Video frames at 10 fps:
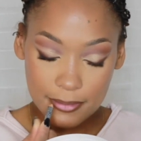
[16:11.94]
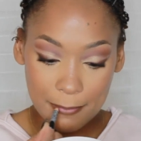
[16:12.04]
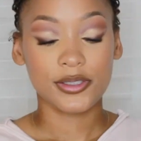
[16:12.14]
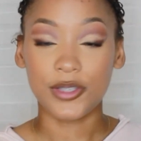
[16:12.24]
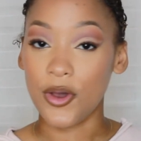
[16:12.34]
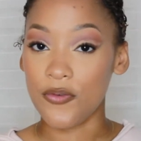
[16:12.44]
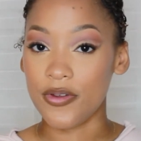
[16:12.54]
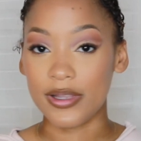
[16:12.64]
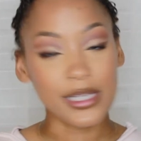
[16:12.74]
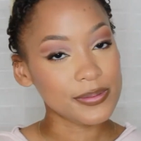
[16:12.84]
So for
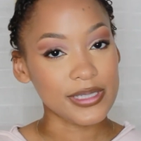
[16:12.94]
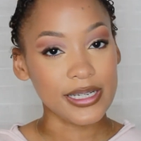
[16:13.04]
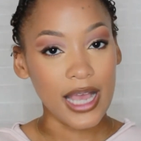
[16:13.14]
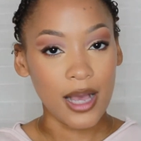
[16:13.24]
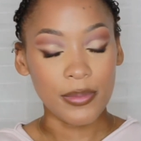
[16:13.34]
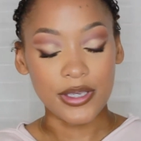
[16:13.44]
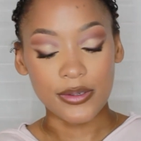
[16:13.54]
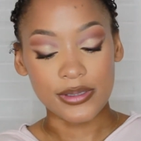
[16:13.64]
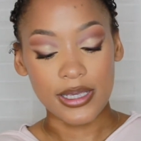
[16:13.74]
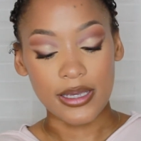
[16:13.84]
the lipstick, I'll be
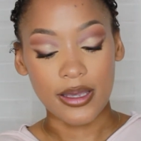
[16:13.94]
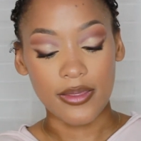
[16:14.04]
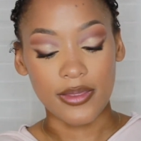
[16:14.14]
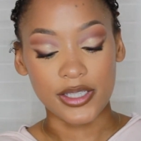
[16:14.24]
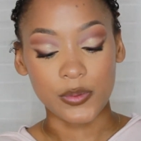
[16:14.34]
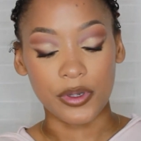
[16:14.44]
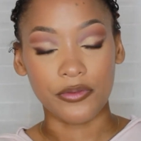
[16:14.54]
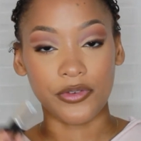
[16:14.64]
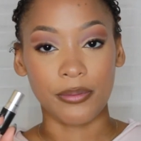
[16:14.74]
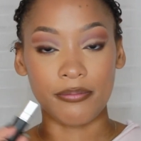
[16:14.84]
using this one
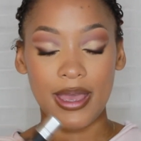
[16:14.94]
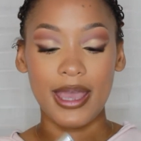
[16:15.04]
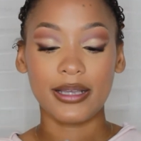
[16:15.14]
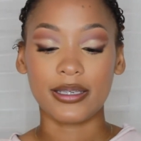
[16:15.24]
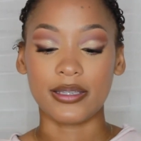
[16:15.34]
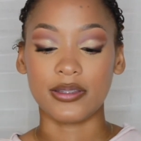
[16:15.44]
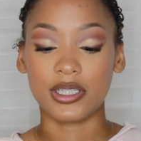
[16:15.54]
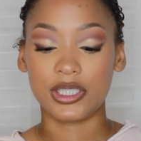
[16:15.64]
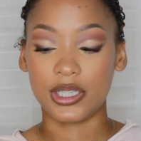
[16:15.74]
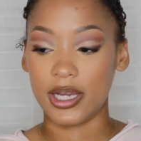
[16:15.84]
from MAC in the
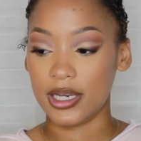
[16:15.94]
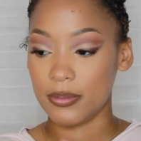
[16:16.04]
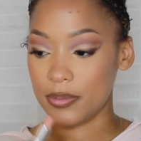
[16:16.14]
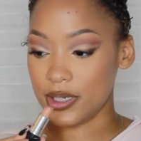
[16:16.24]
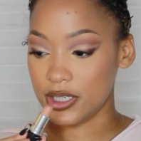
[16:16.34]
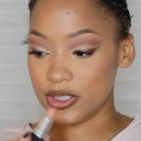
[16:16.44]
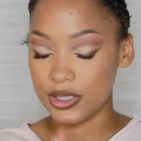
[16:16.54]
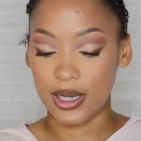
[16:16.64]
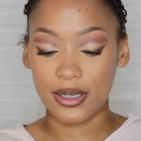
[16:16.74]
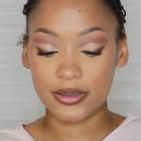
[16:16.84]
shade Peach
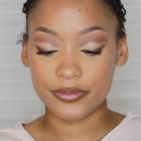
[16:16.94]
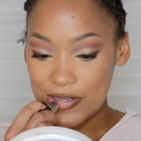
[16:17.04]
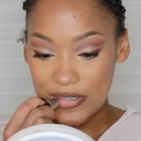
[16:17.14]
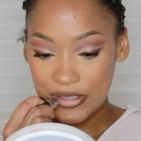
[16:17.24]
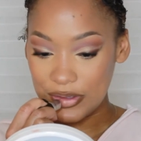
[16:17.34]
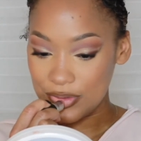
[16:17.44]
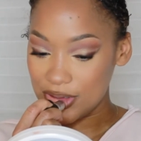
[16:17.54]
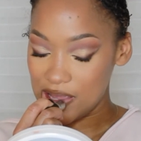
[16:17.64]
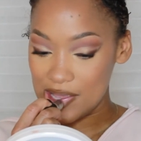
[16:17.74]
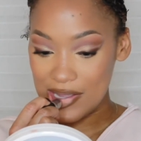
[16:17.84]
Stock. This is a
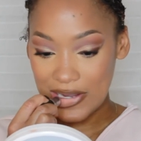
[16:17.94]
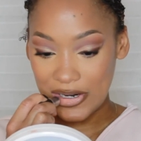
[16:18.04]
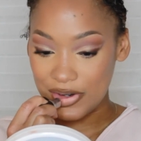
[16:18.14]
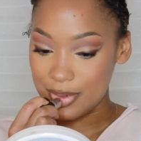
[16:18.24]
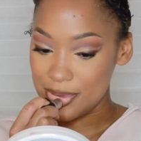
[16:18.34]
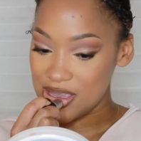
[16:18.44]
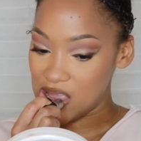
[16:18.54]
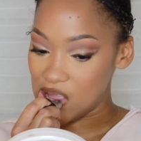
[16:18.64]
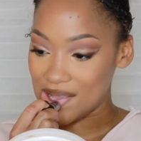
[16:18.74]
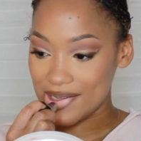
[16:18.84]
really
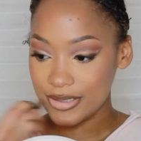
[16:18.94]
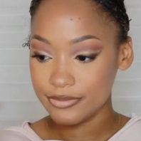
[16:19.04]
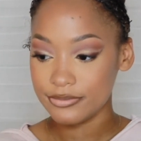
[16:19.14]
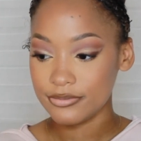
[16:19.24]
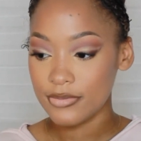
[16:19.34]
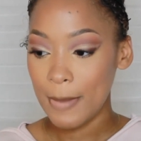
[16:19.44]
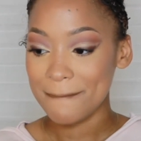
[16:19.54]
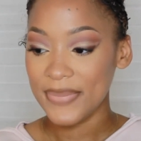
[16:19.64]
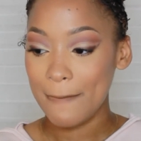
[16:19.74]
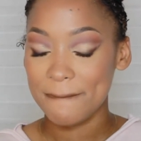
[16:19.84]
creamy,
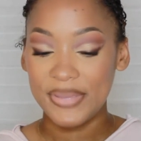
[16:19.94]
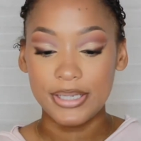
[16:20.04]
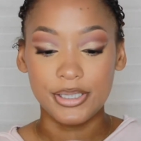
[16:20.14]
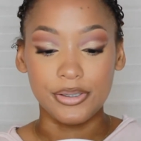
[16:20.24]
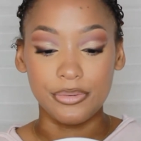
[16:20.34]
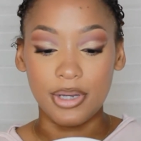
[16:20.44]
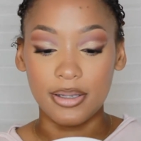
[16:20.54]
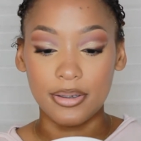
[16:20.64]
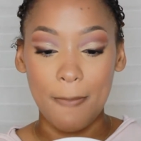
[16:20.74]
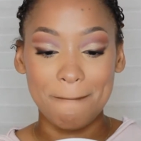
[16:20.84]
peachy nude
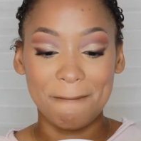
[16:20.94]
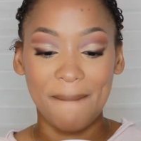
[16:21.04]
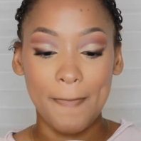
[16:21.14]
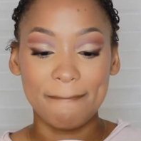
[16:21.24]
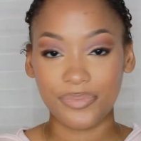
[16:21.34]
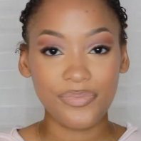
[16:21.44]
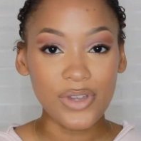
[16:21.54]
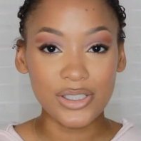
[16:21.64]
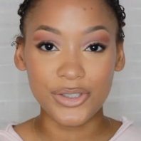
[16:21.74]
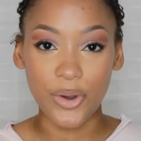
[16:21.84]
color.
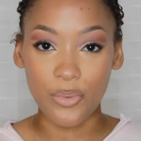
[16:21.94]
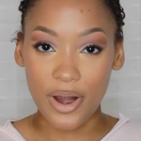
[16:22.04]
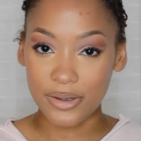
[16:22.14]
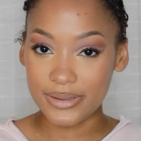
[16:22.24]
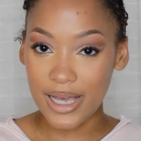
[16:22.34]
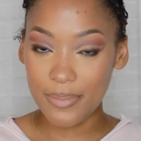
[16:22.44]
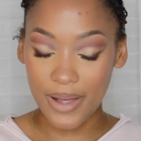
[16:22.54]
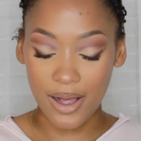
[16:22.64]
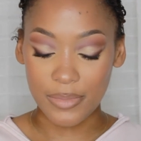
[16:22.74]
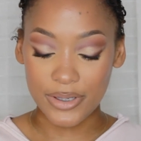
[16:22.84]
So right on top,
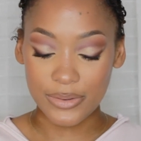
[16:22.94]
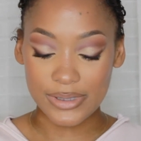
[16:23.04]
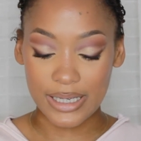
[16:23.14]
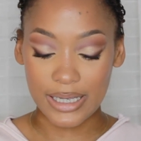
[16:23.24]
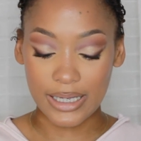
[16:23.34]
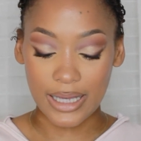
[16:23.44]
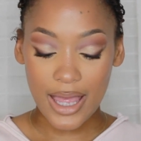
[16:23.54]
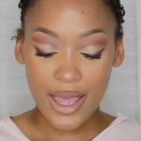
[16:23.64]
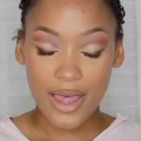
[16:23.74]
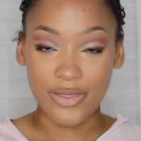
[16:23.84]
I'll be using
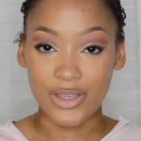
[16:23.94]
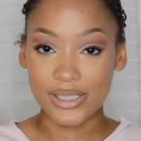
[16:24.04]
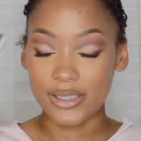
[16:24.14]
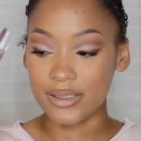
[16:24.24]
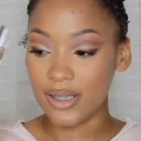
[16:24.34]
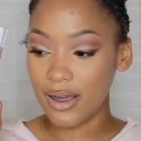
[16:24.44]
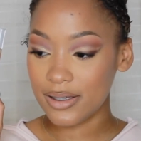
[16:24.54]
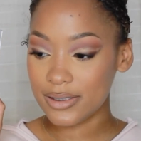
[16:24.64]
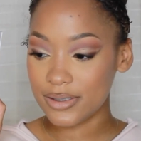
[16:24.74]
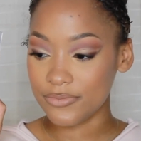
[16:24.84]
this
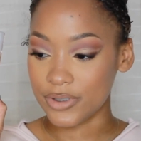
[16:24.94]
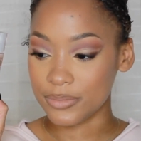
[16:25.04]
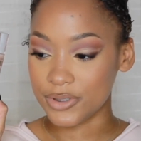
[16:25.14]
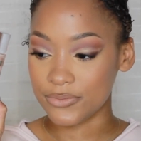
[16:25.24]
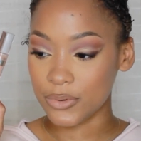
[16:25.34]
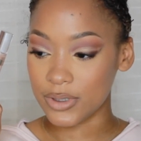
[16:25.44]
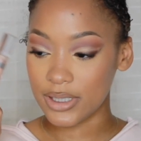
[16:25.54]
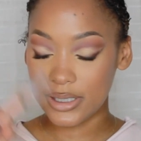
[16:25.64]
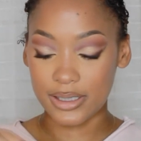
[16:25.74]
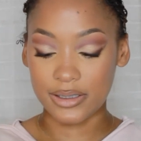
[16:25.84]
gloss from
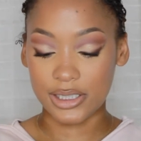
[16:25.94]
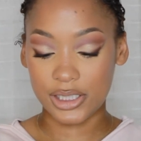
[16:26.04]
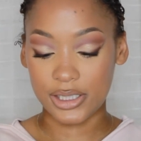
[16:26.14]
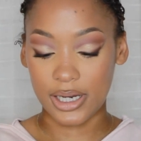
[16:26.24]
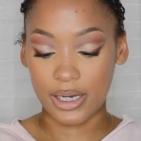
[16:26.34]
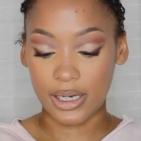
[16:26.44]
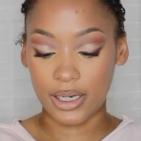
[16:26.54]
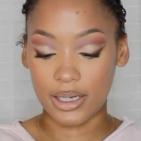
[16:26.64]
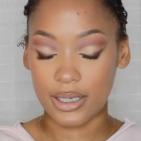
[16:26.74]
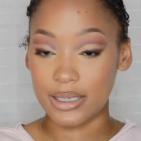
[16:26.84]
Sephora in the
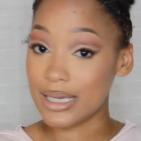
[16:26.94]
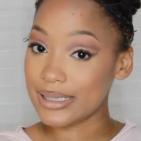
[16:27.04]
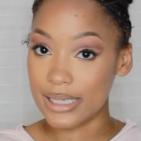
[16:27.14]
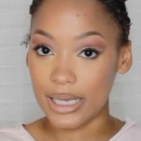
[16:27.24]
shade Yes